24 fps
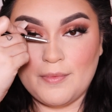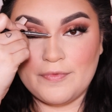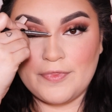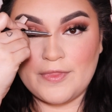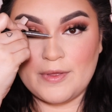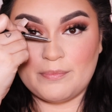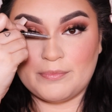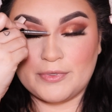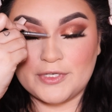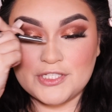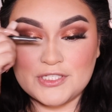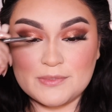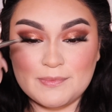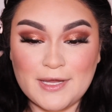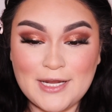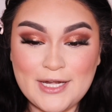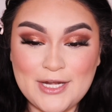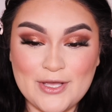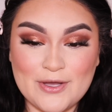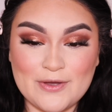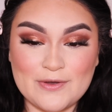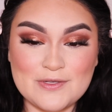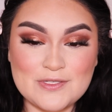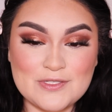the bridge of my
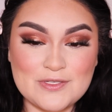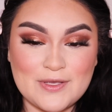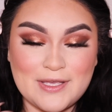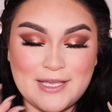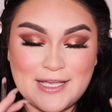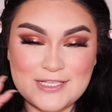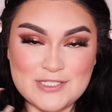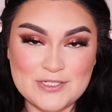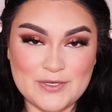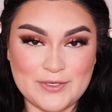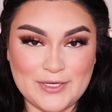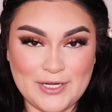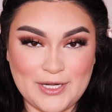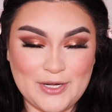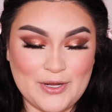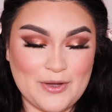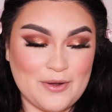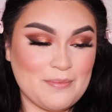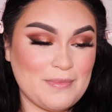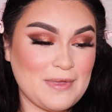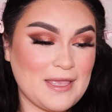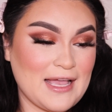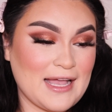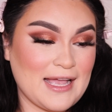nose, you guys already know
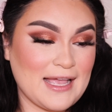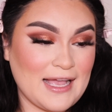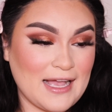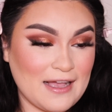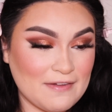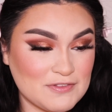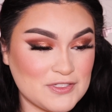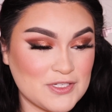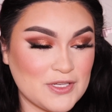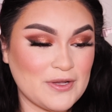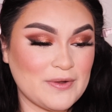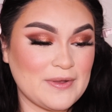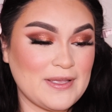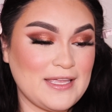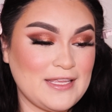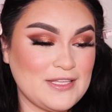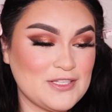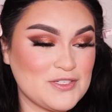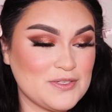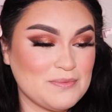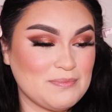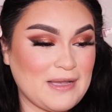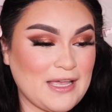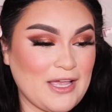me, I have to go
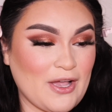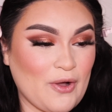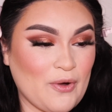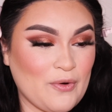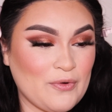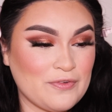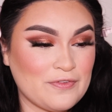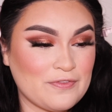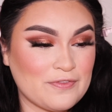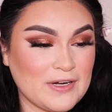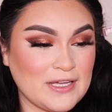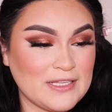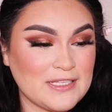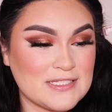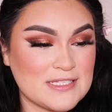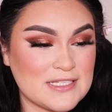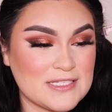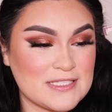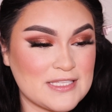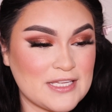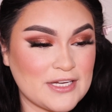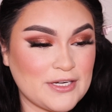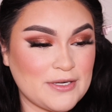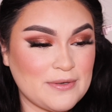into my Ofra. This is
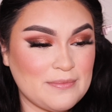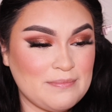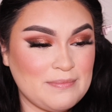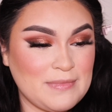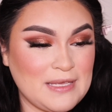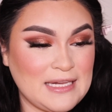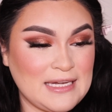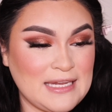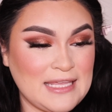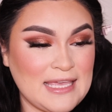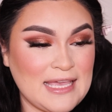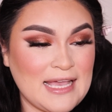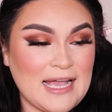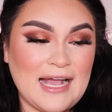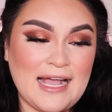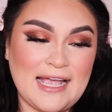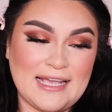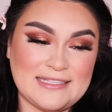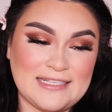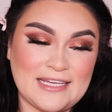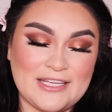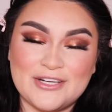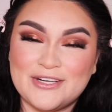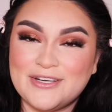their mini
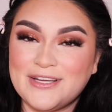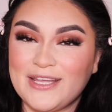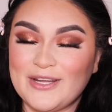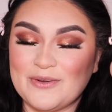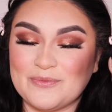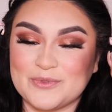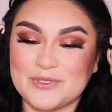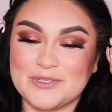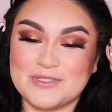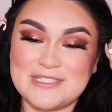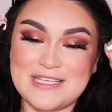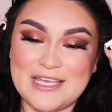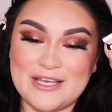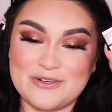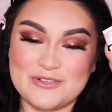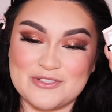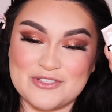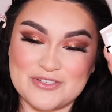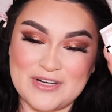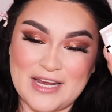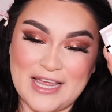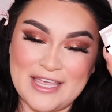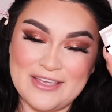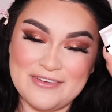highlighter in Rodeo
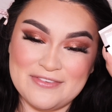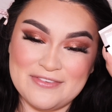Drive.